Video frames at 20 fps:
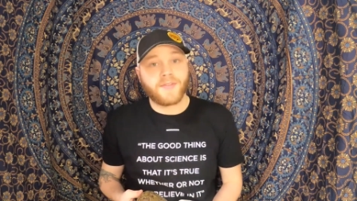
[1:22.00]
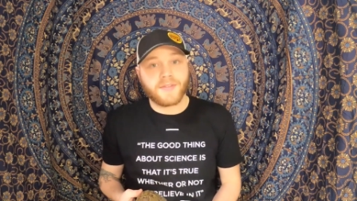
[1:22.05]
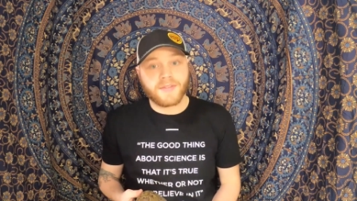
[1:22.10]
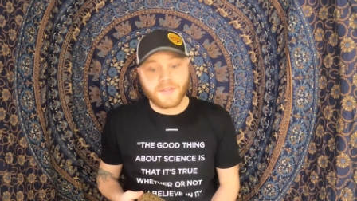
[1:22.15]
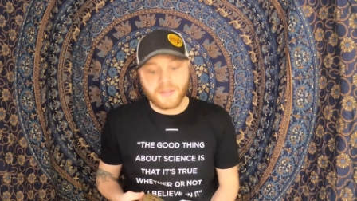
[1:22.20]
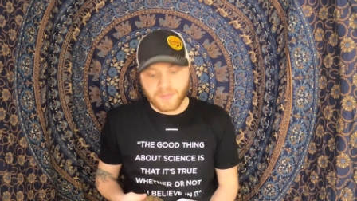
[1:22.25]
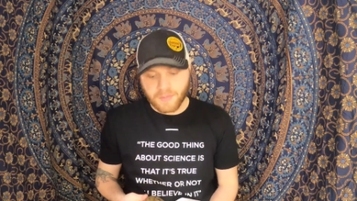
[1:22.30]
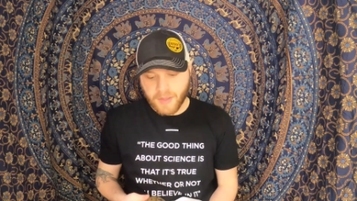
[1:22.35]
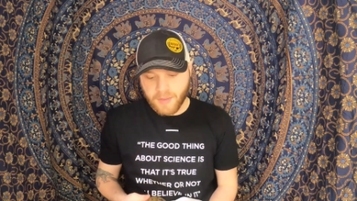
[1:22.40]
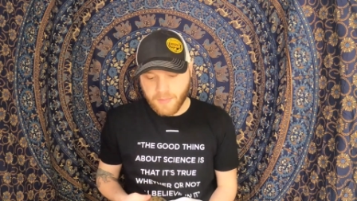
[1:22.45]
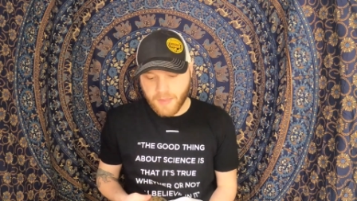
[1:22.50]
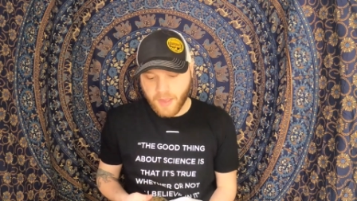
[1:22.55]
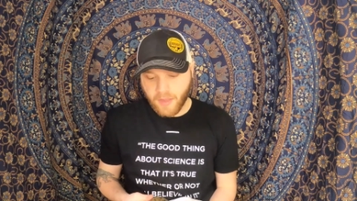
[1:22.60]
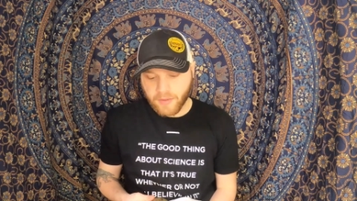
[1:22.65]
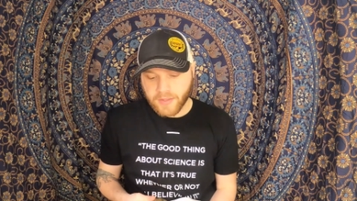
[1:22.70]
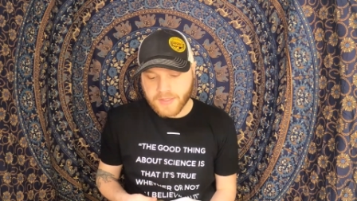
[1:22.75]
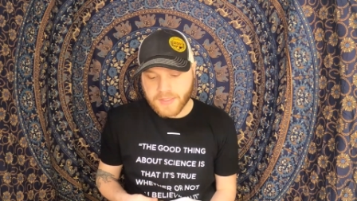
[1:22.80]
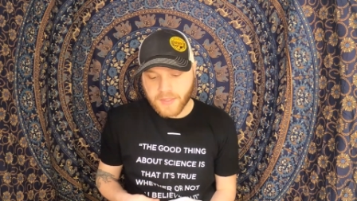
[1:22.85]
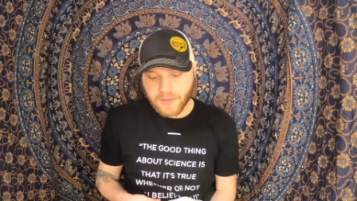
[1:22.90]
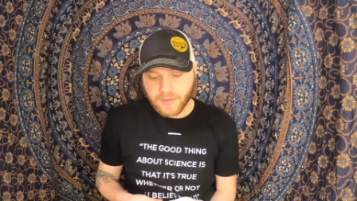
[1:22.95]
this is my male.
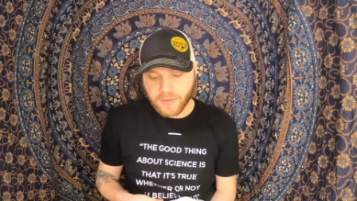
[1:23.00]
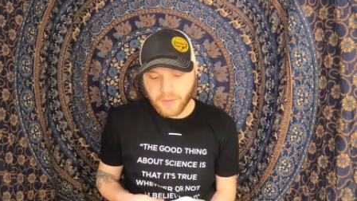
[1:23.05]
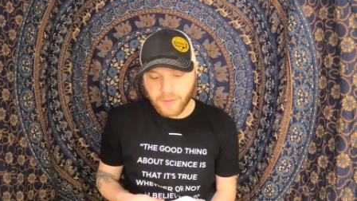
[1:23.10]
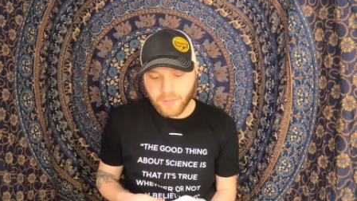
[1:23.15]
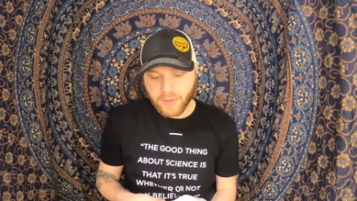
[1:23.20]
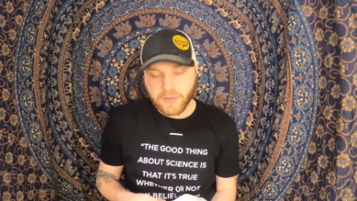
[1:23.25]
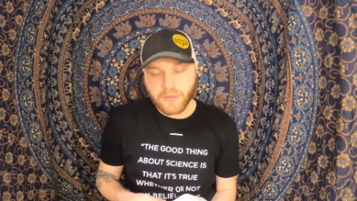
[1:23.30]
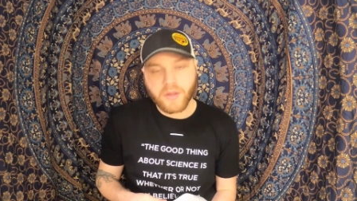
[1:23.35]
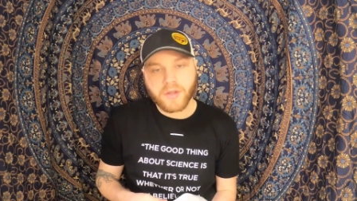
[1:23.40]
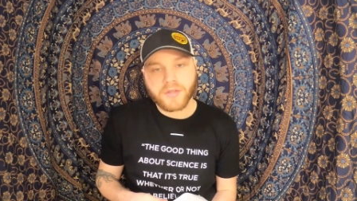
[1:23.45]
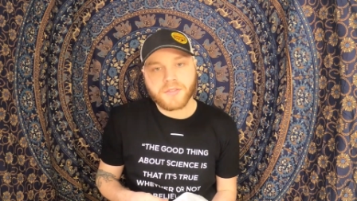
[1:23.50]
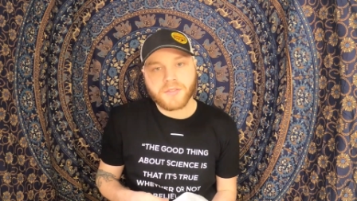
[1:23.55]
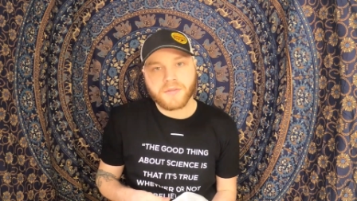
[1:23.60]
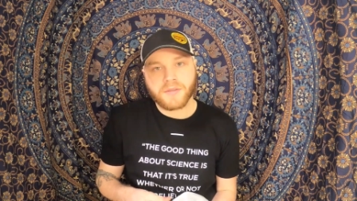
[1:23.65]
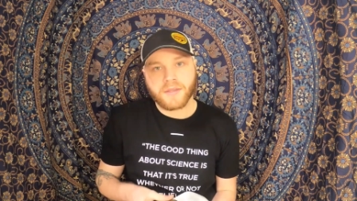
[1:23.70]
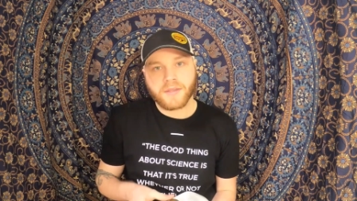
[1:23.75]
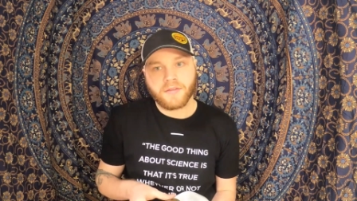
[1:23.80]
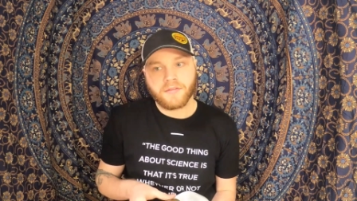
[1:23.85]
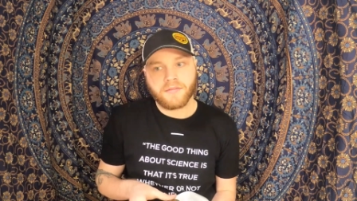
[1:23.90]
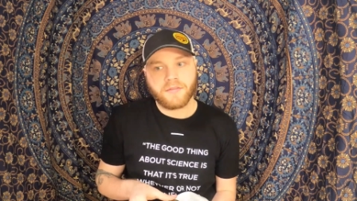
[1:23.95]
He's a little bit larger
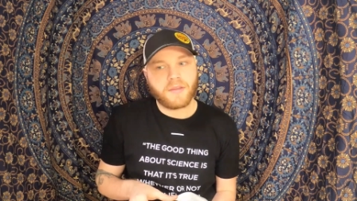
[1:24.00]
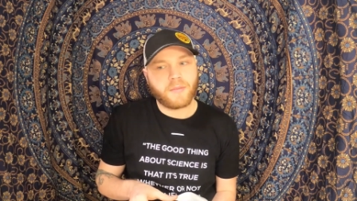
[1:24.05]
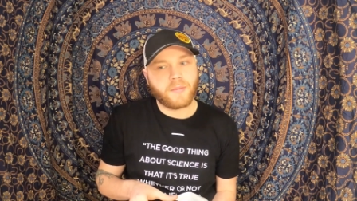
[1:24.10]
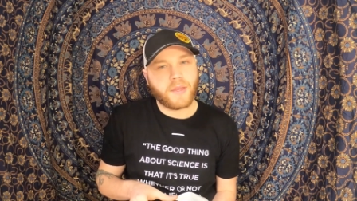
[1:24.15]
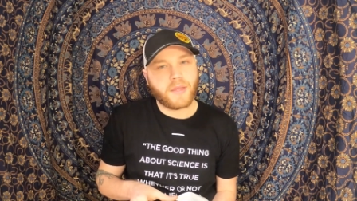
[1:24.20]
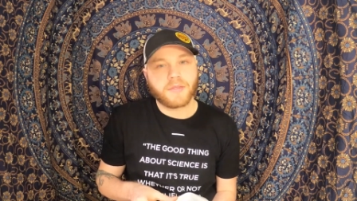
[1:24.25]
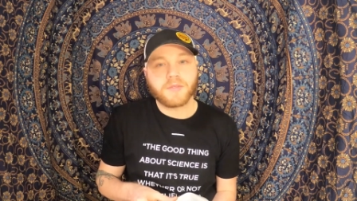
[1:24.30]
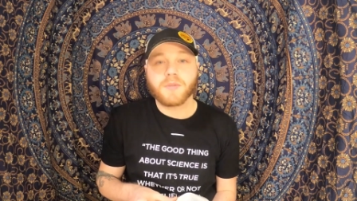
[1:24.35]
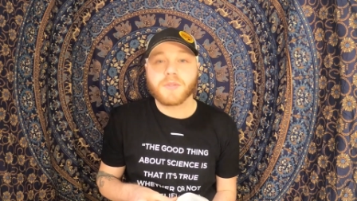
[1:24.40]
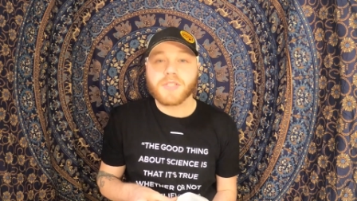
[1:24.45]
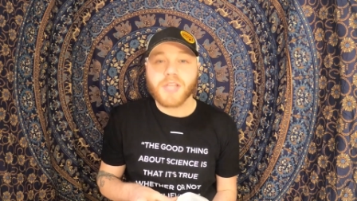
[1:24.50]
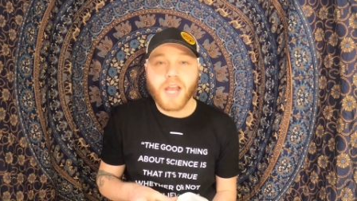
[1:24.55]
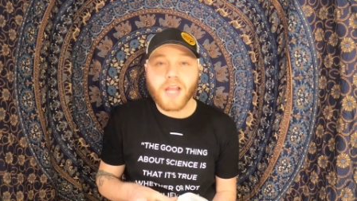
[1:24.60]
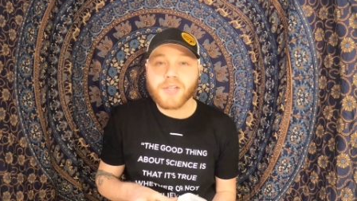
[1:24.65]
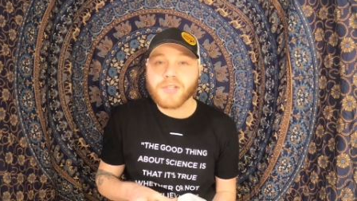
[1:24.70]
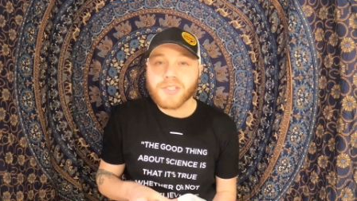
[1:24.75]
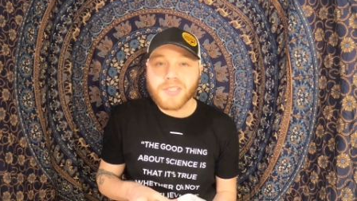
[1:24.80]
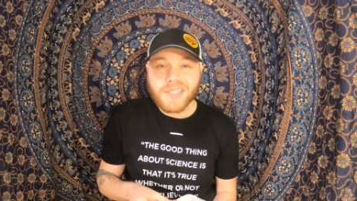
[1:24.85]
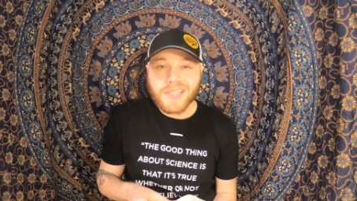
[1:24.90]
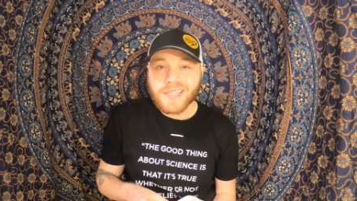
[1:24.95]
than the females, which
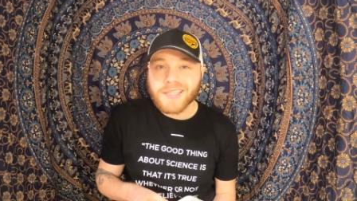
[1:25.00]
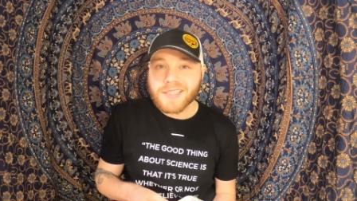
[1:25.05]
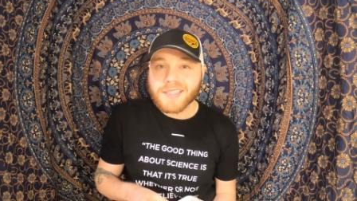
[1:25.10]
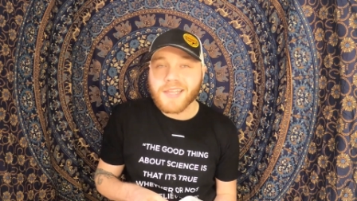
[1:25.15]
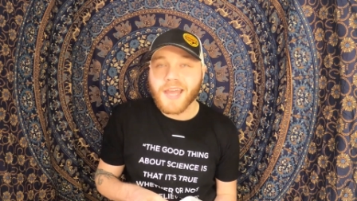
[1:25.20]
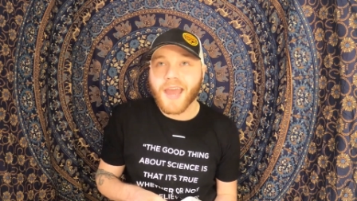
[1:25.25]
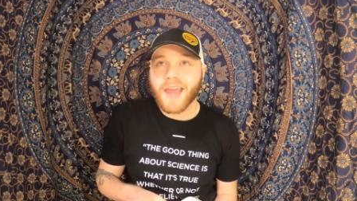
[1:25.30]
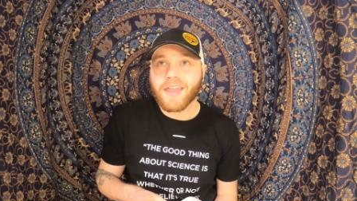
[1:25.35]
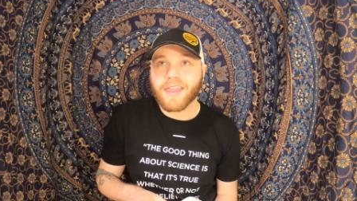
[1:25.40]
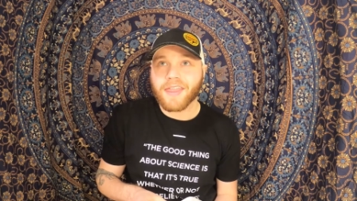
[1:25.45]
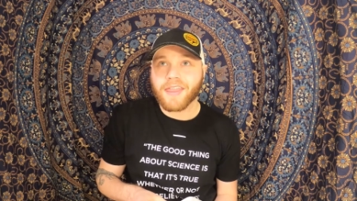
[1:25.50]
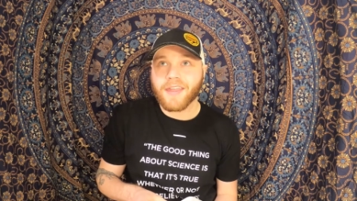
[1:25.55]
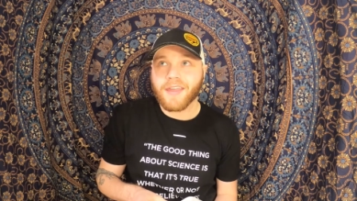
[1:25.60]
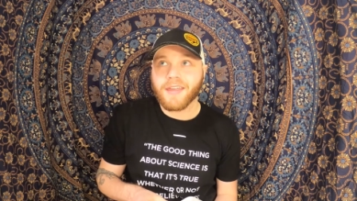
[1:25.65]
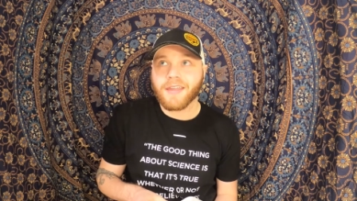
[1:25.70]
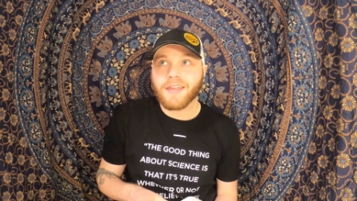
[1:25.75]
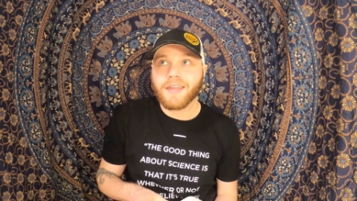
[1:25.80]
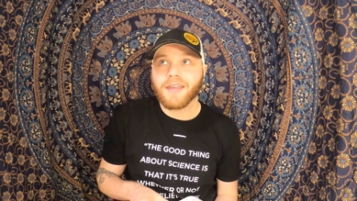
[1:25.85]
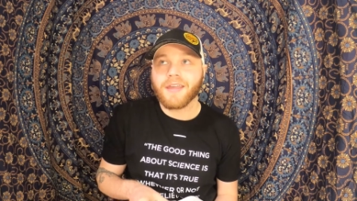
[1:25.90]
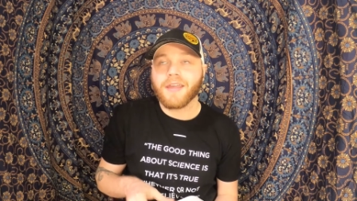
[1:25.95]
actually is, I
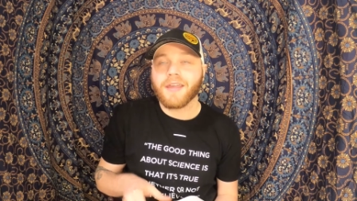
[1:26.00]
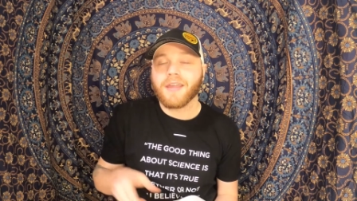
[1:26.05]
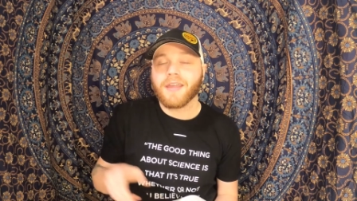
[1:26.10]
think,